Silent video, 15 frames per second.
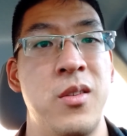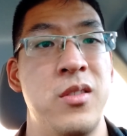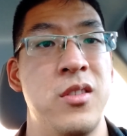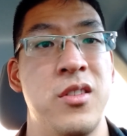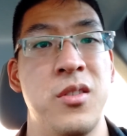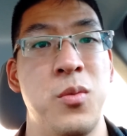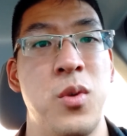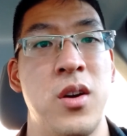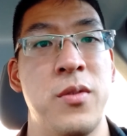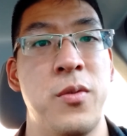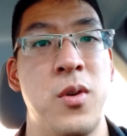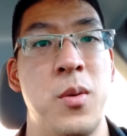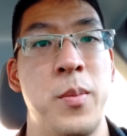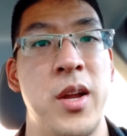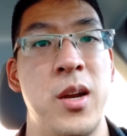doesn't work
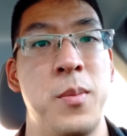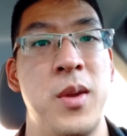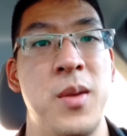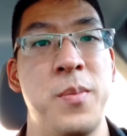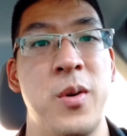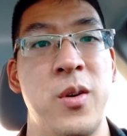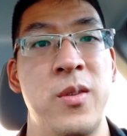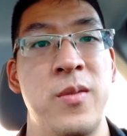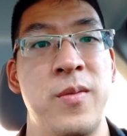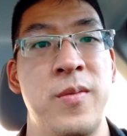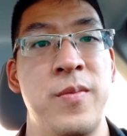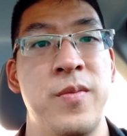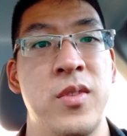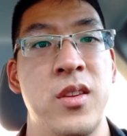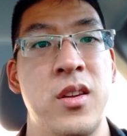for many people.
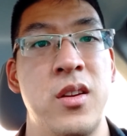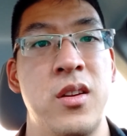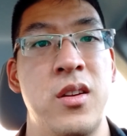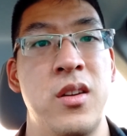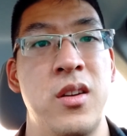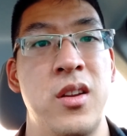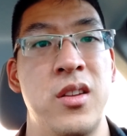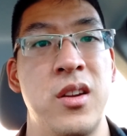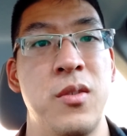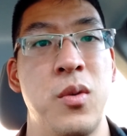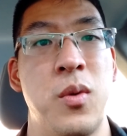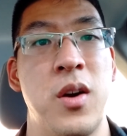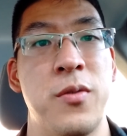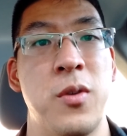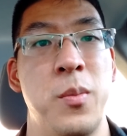It never
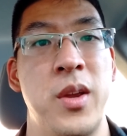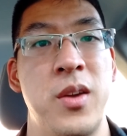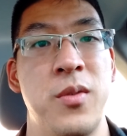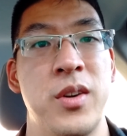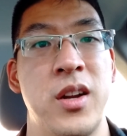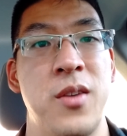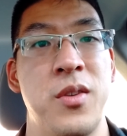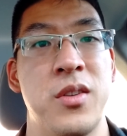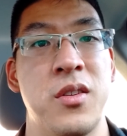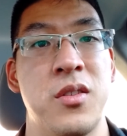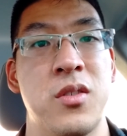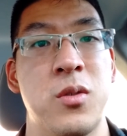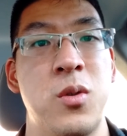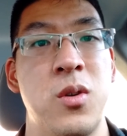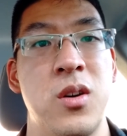worked for me when I was in
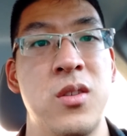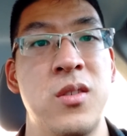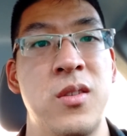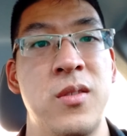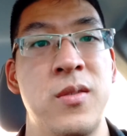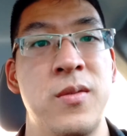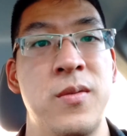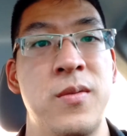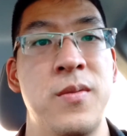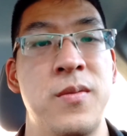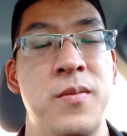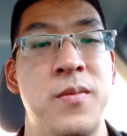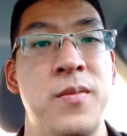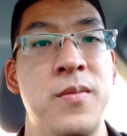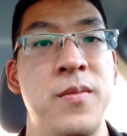school.
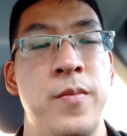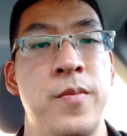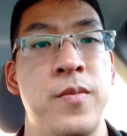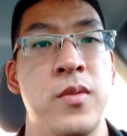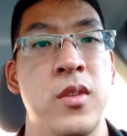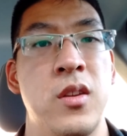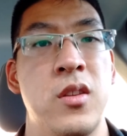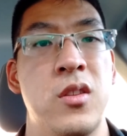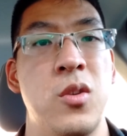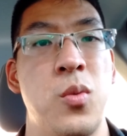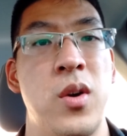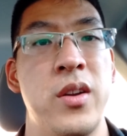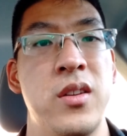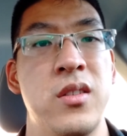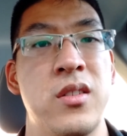
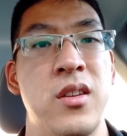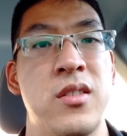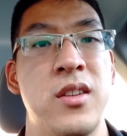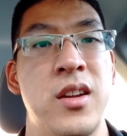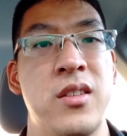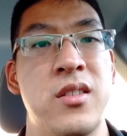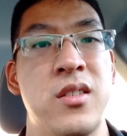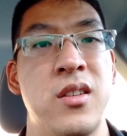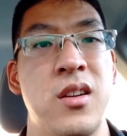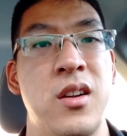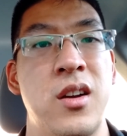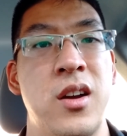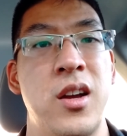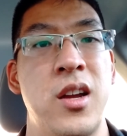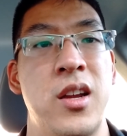The sets
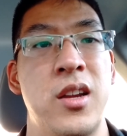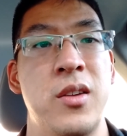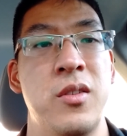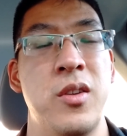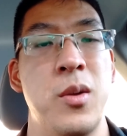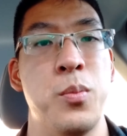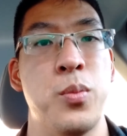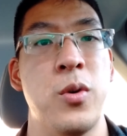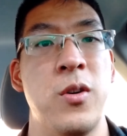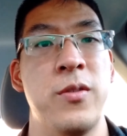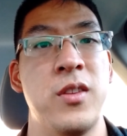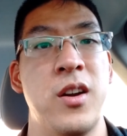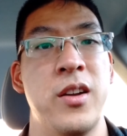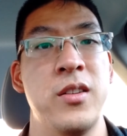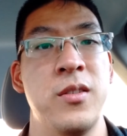I improved
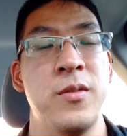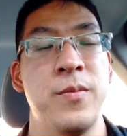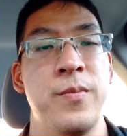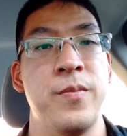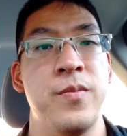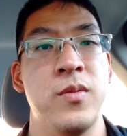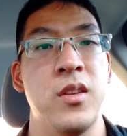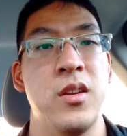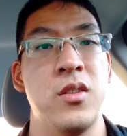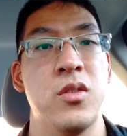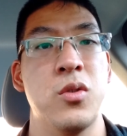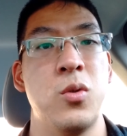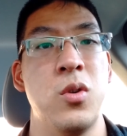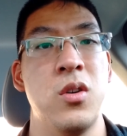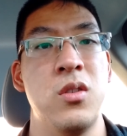on in
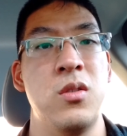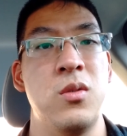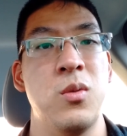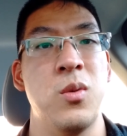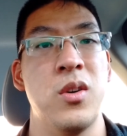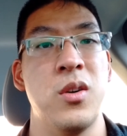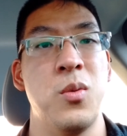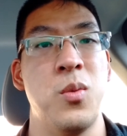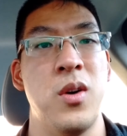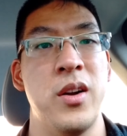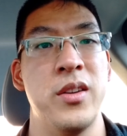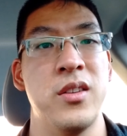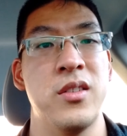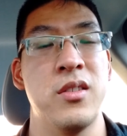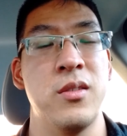school were the
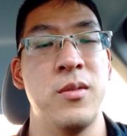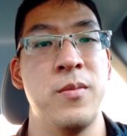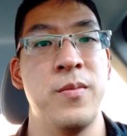ones